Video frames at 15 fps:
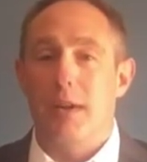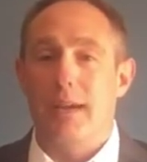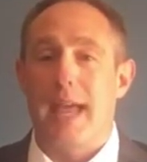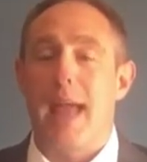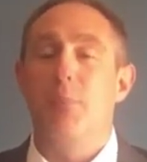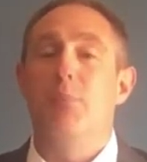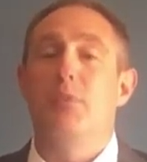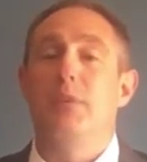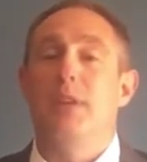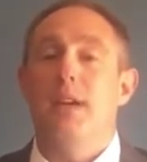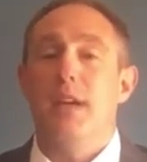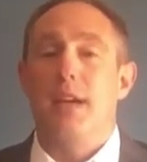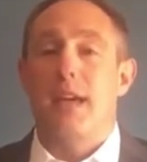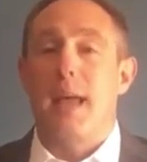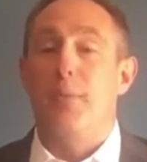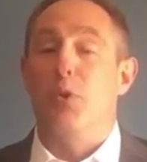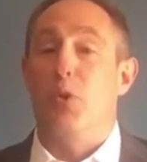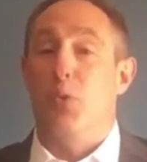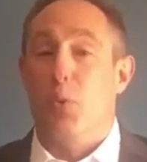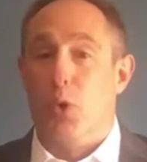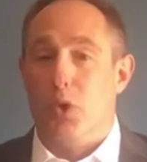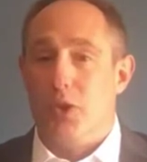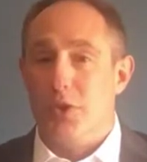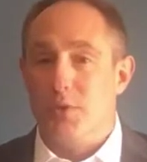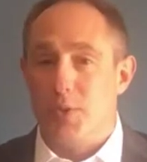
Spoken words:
came to the words,